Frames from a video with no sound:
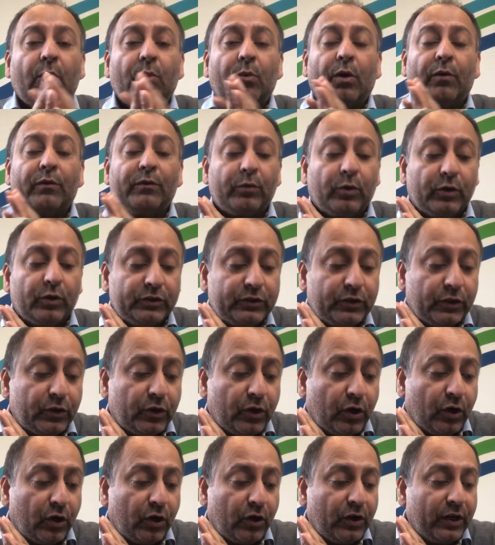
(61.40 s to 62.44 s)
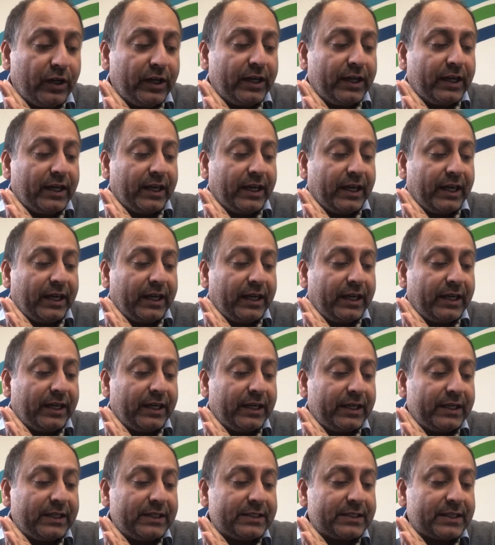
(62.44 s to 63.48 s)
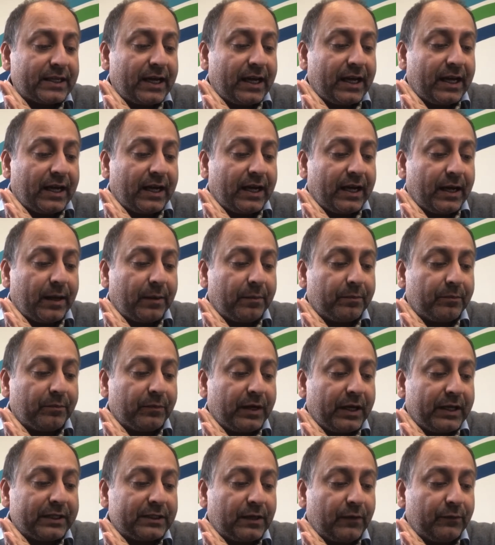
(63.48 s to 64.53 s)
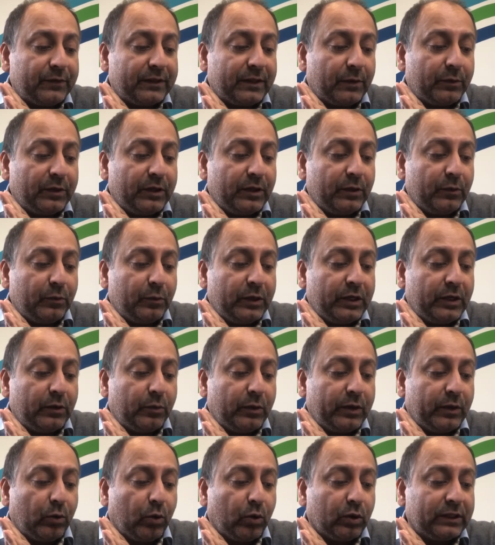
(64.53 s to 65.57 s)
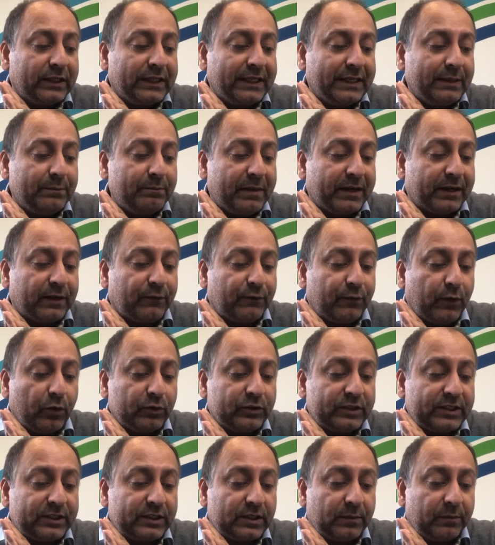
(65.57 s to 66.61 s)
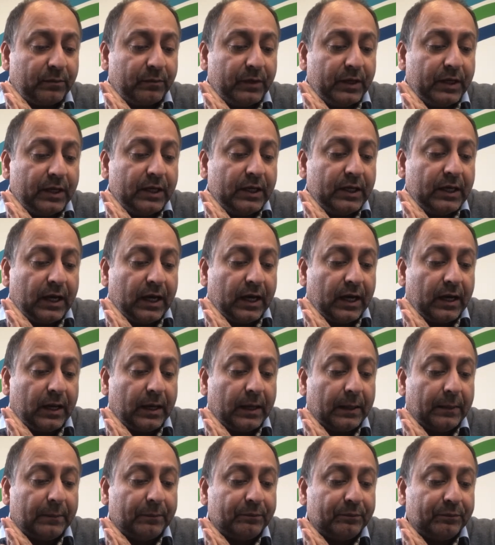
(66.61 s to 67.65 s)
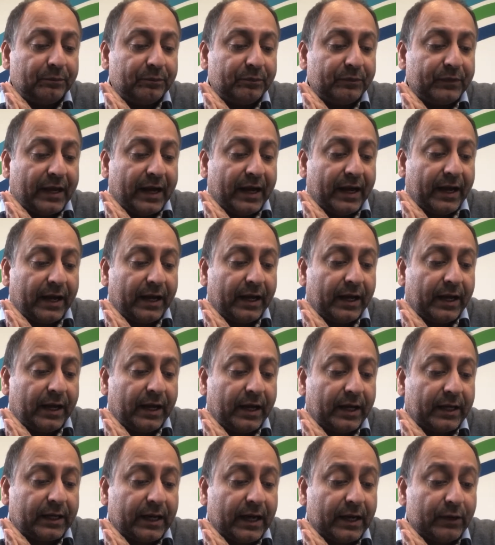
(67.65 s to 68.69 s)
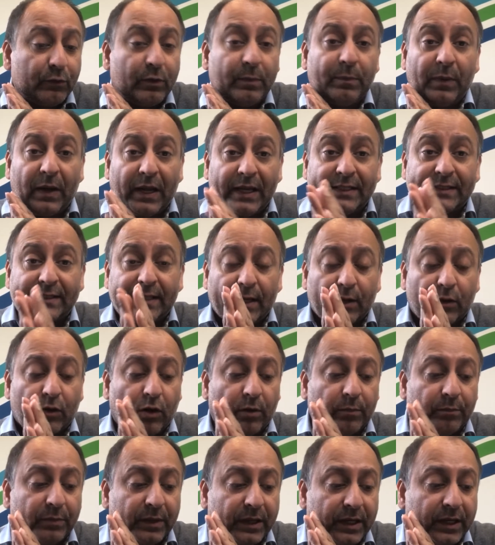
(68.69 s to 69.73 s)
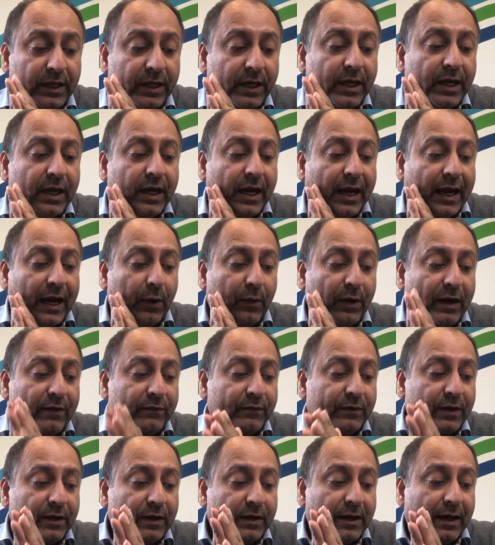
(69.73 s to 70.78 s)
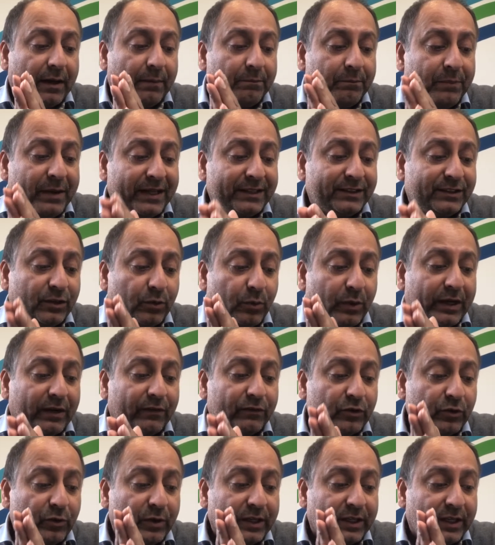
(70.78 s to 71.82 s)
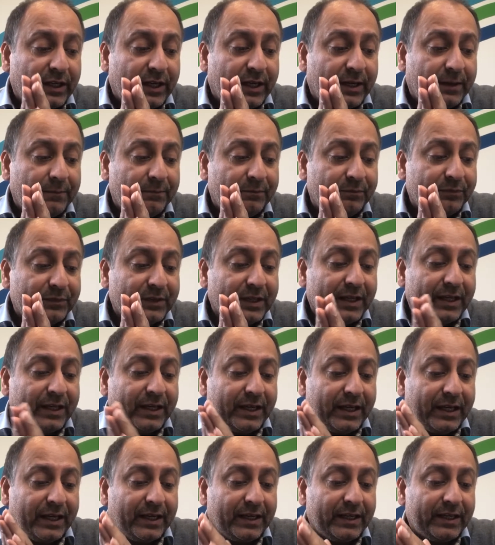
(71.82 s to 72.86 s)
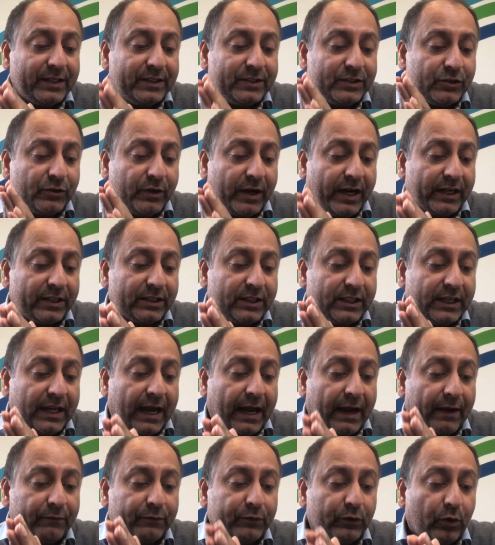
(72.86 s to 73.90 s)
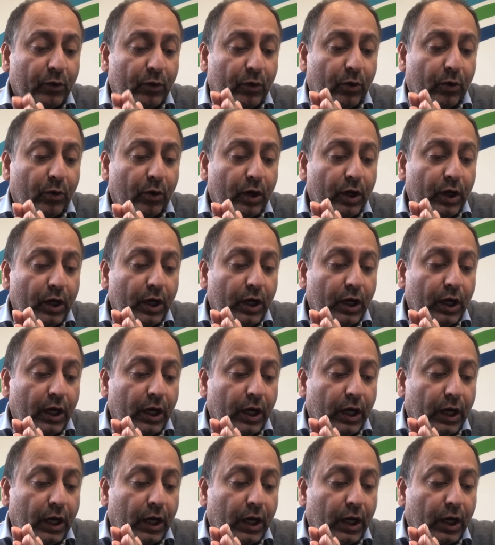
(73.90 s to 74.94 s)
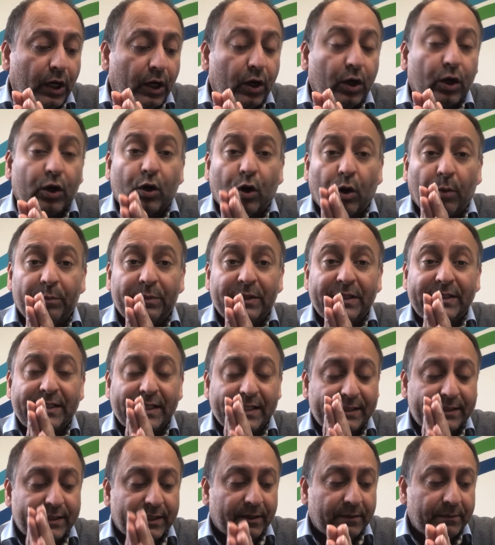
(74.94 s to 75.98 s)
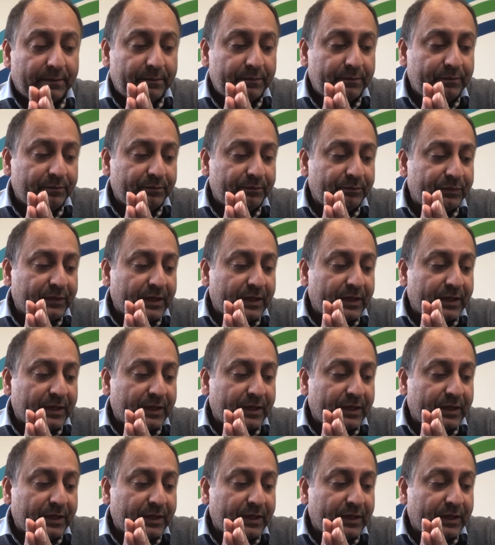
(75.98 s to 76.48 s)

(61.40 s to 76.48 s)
what we've also got is something that we call the mega flow system that can replace that combi. However, a better way of doing it is to actually have your combi system,